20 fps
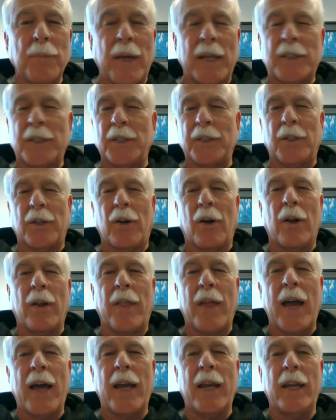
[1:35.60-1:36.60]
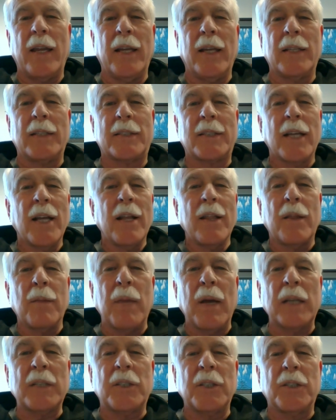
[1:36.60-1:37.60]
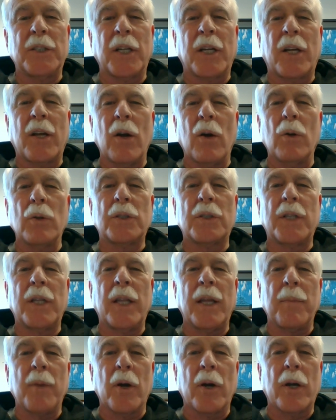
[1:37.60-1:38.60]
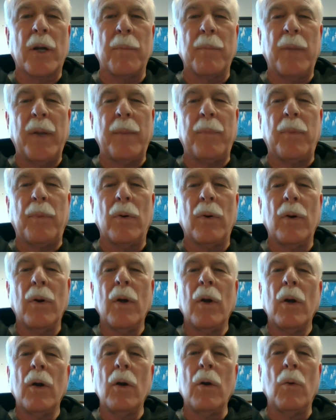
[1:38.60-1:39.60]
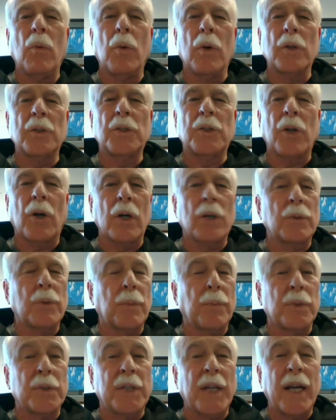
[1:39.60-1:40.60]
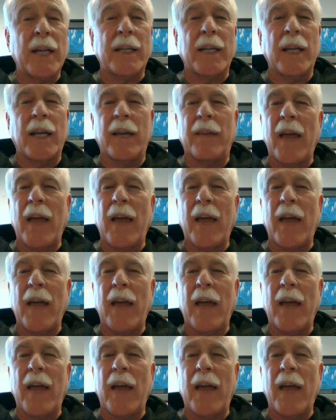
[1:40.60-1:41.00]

message in all that is the message that goes to the American people who we're charged with protecting.